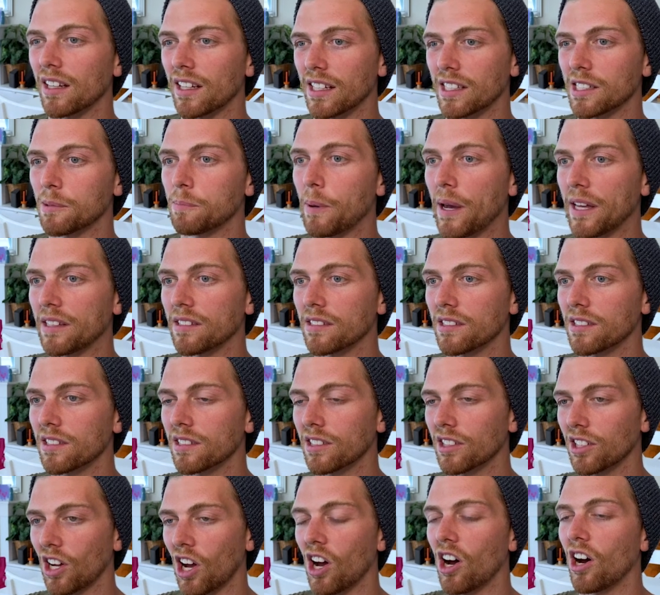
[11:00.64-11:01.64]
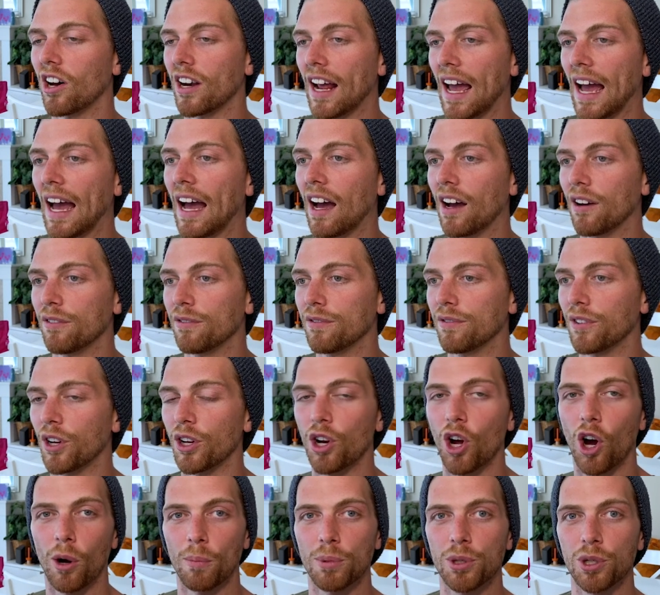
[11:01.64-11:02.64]
an expense can't have
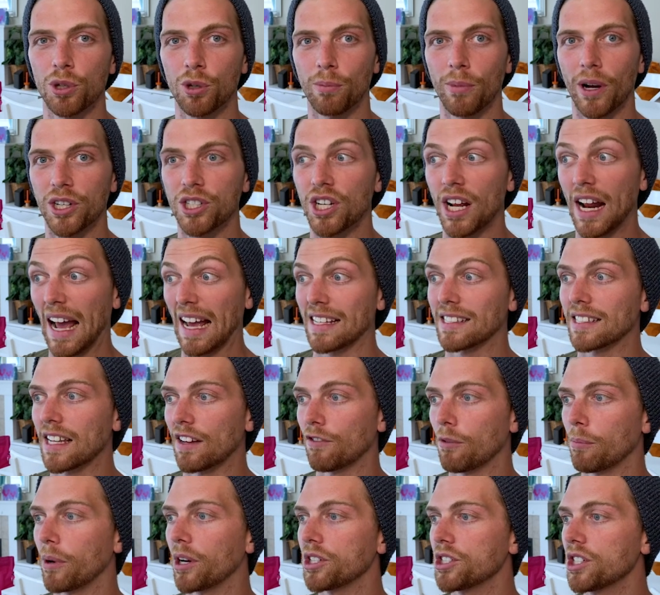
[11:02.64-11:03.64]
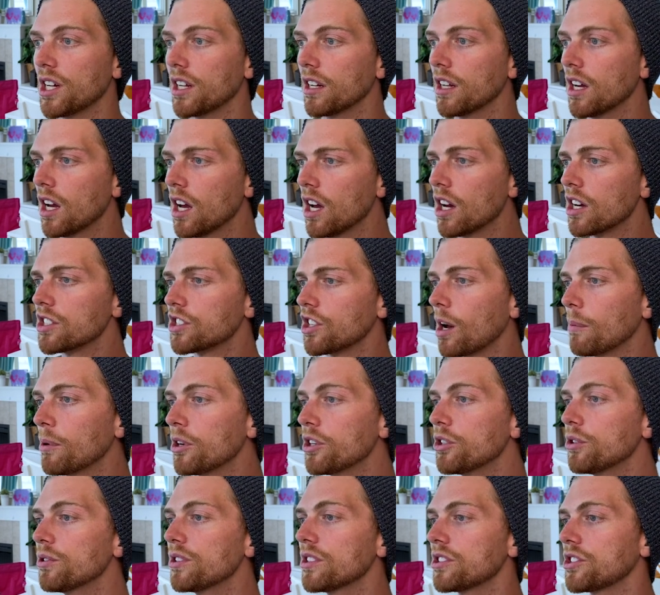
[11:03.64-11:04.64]
an optional budget, it has to have a budget. So I'm gonna
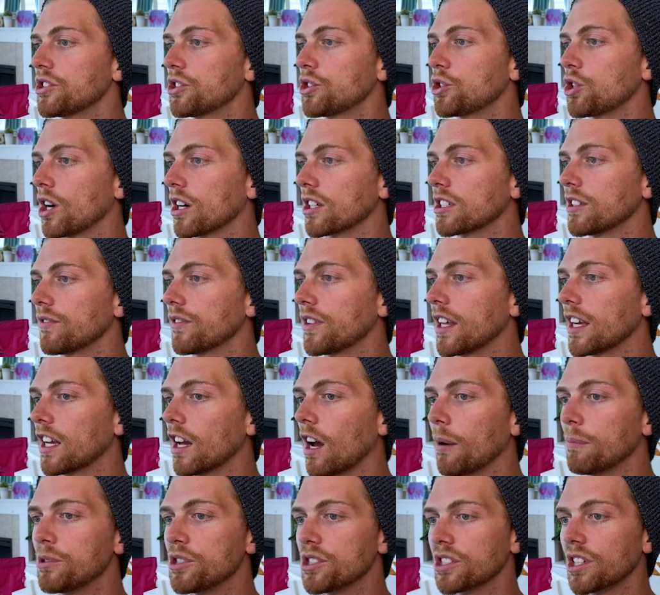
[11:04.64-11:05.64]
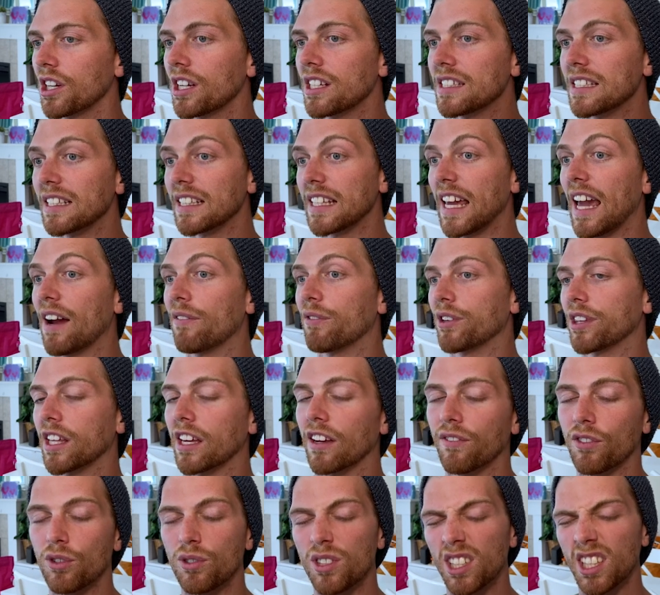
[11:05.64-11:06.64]
do the destructive thing. I'm just gonna delete everything.
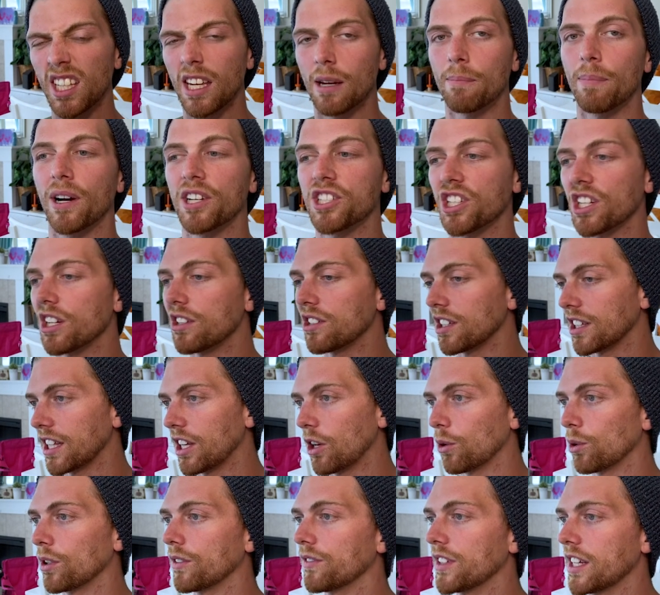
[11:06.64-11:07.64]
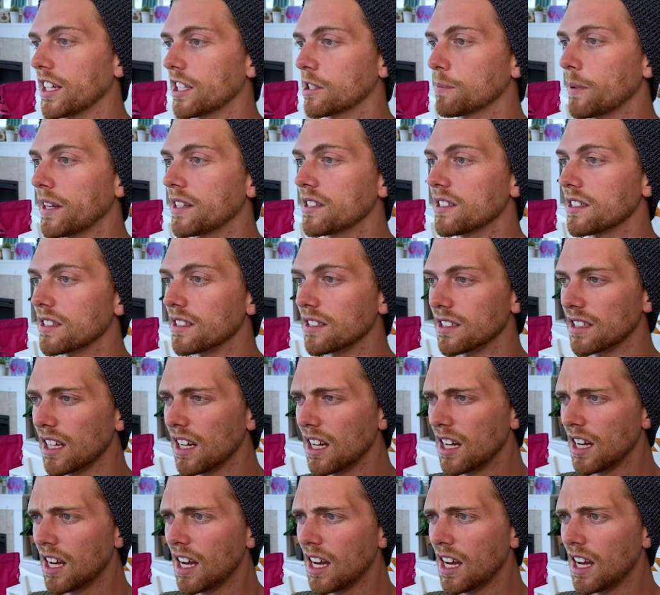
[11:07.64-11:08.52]
If you delete a budget, you delete all of the expenses.